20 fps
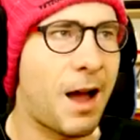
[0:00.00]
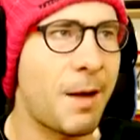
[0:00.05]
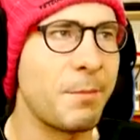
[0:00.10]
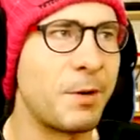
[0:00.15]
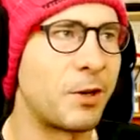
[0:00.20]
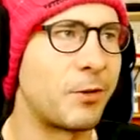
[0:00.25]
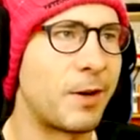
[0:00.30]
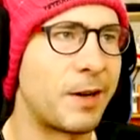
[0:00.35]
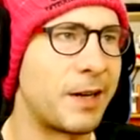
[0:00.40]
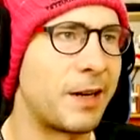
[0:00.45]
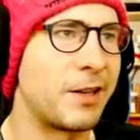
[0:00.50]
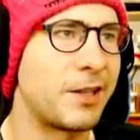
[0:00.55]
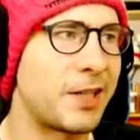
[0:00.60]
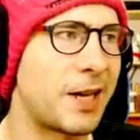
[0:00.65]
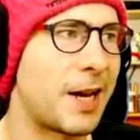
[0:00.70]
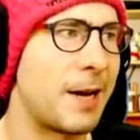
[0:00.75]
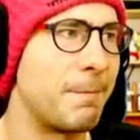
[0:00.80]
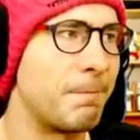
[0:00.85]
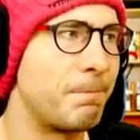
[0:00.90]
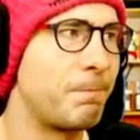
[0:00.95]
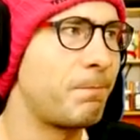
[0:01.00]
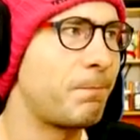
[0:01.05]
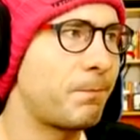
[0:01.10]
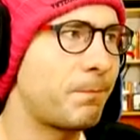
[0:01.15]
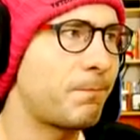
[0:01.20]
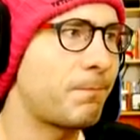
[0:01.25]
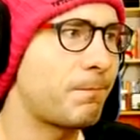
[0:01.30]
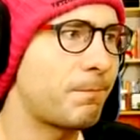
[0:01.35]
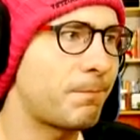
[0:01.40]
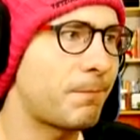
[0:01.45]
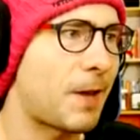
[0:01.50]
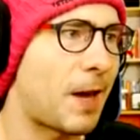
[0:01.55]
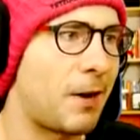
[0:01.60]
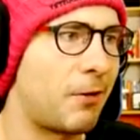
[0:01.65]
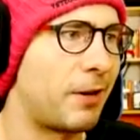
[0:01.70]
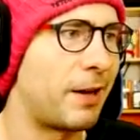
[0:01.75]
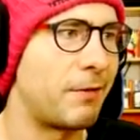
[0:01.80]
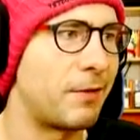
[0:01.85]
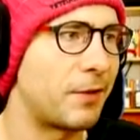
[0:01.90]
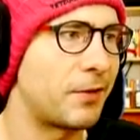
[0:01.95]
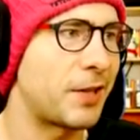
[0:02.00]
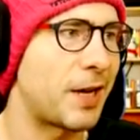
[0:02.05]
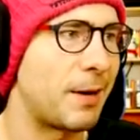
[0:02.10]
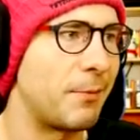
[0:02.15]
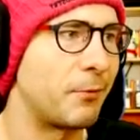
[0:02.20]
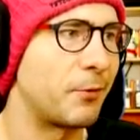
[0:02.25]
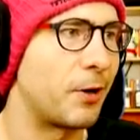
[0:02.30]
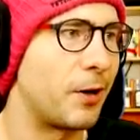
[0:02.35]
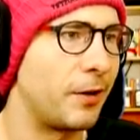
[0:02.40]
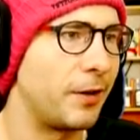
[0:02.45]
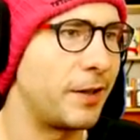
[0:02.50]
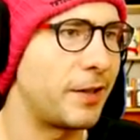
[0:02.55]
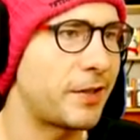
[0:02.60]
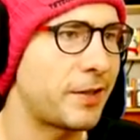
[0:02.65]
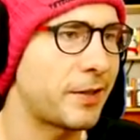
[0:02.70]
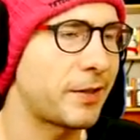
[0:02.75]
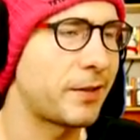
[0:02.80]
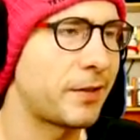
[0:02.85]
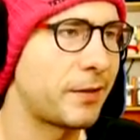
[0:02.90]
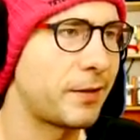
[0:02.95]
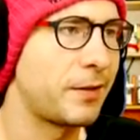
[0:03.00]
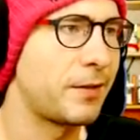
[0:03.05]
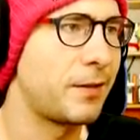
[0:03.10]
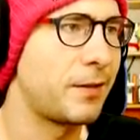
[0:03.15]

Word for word: I'm gonna run out of time. I don't have enough time for all this.